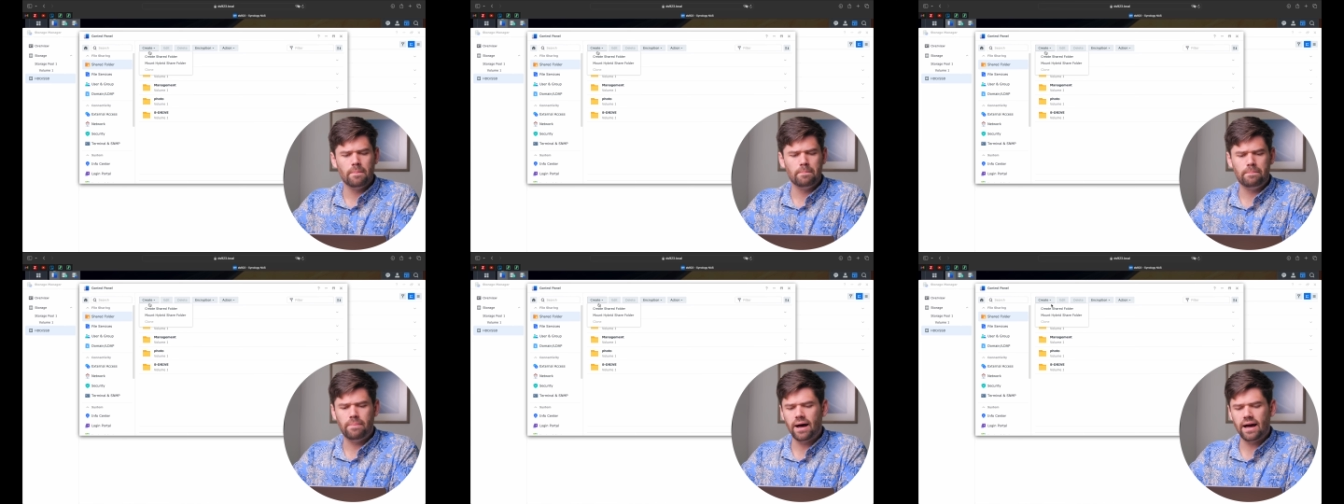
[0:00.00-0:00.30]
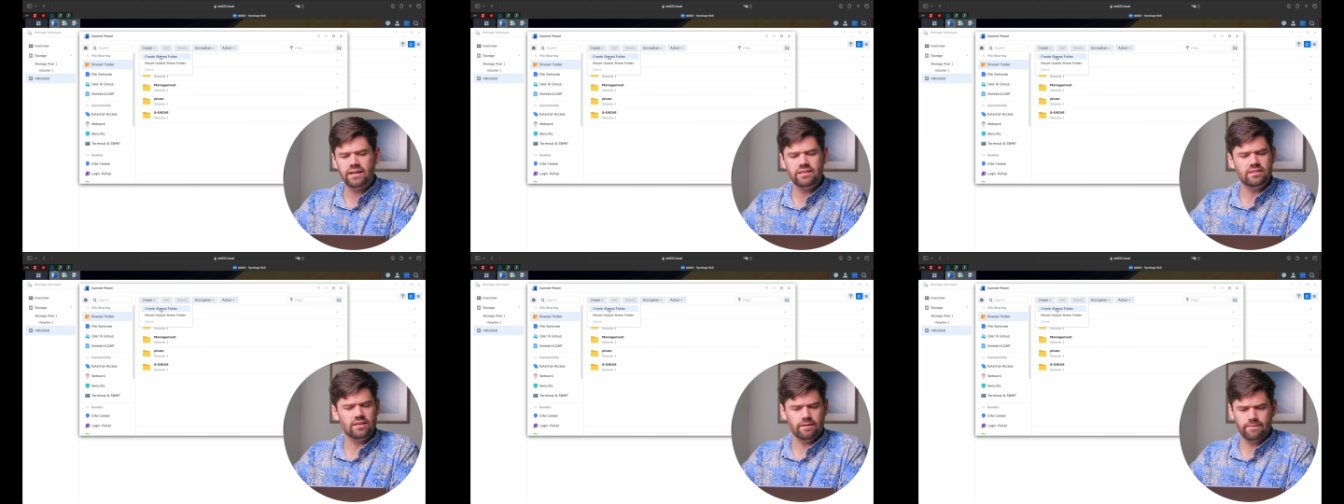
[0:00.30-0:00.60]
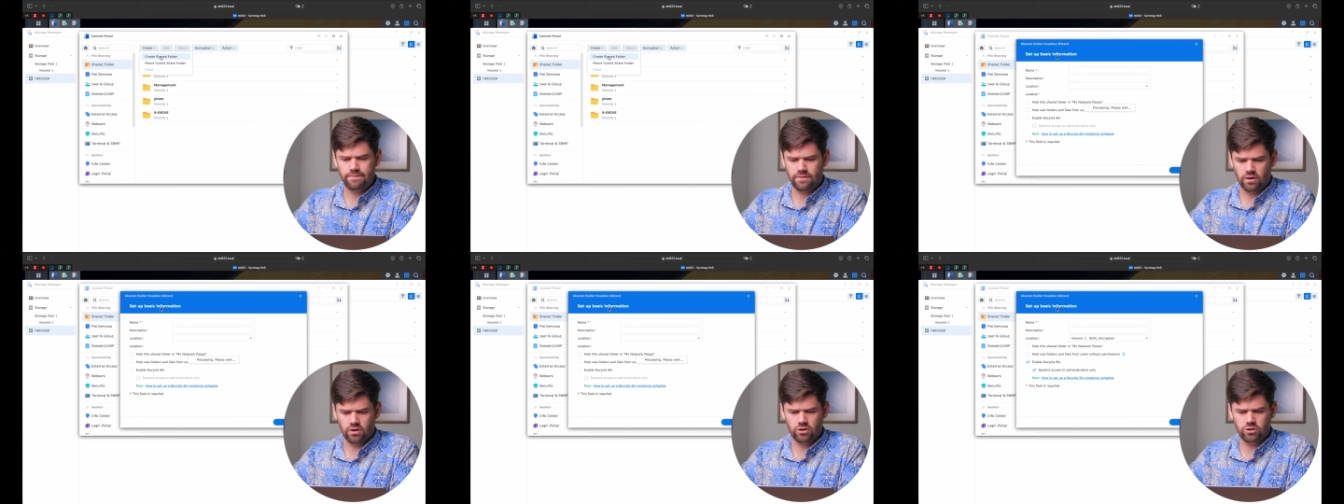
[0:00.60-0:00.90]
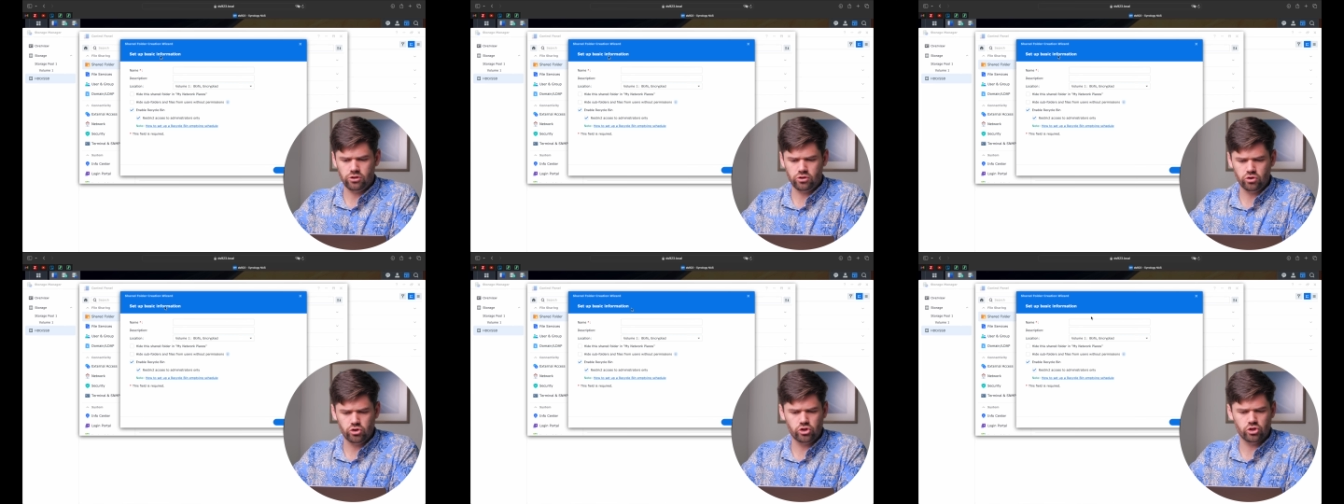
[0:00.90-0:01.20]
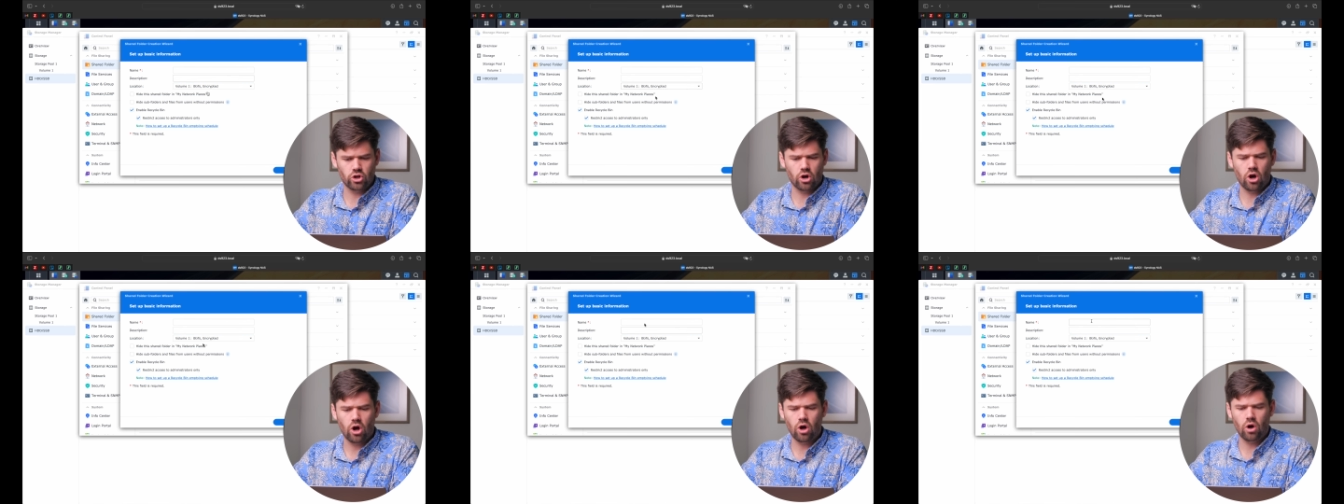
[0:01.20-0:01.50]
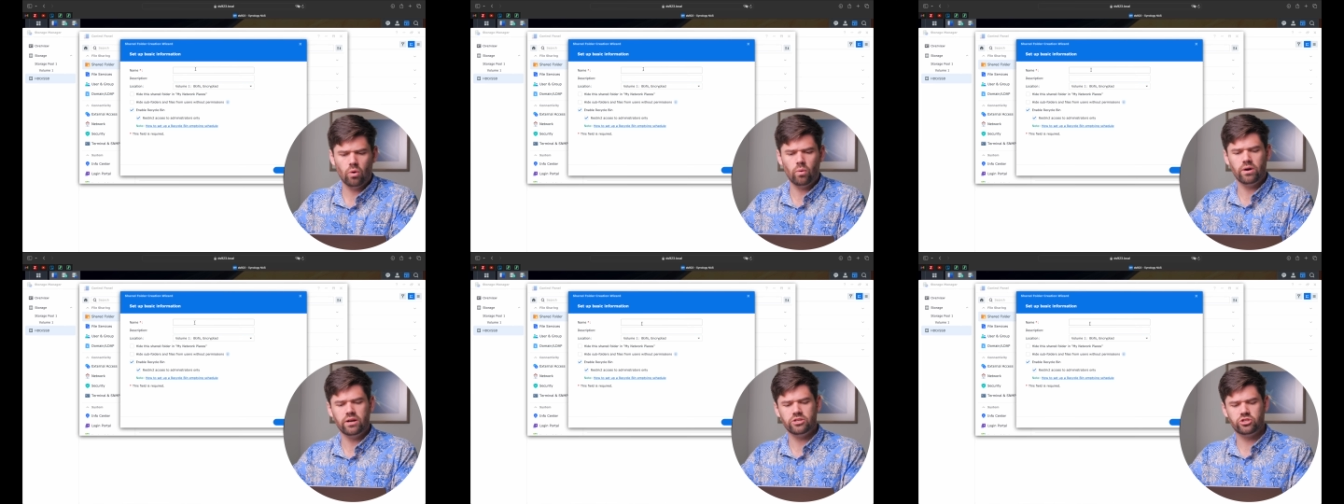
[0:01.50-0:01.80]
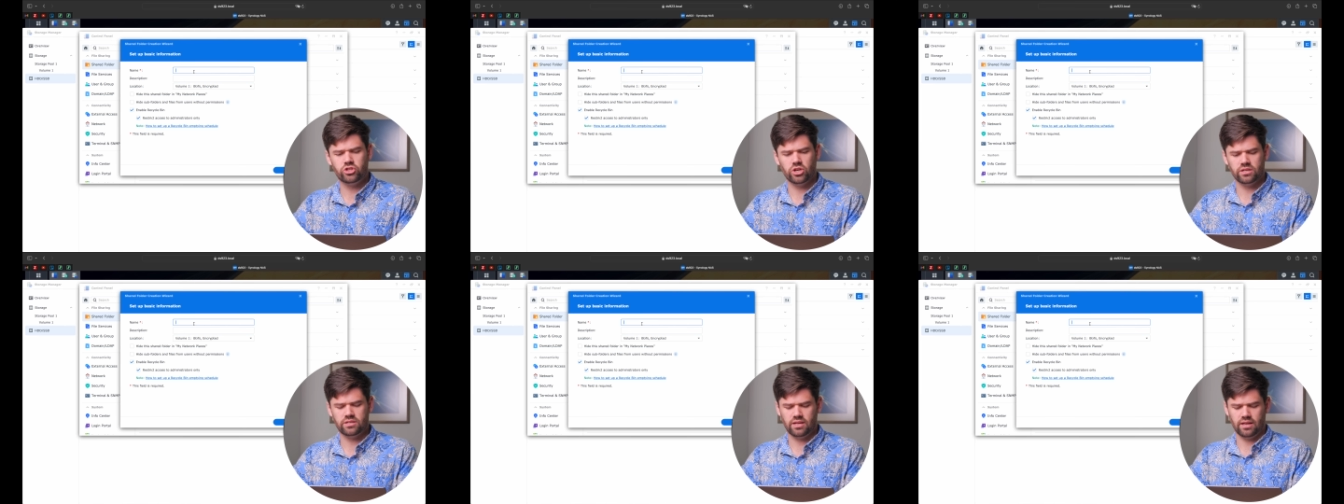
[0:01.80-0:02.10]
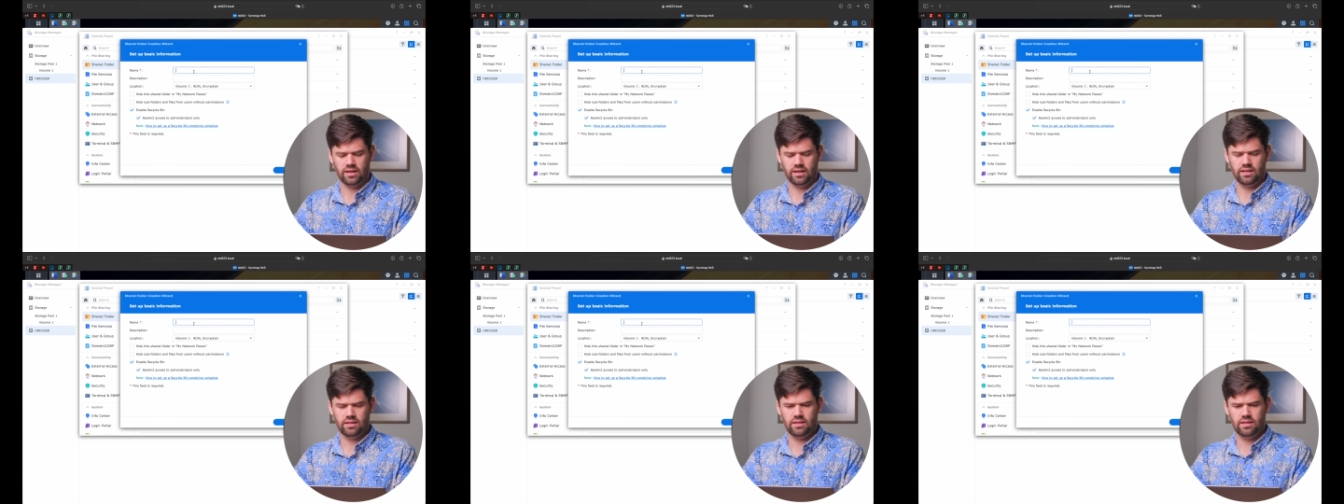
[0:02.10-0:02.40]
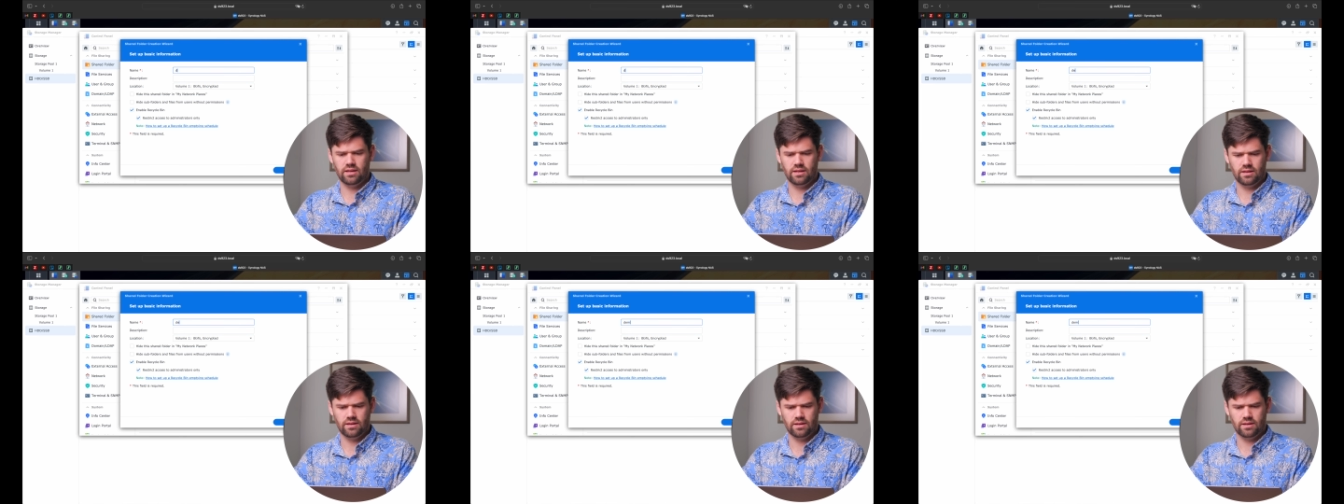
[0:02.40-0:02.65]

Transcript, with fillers: by default, you should always just hit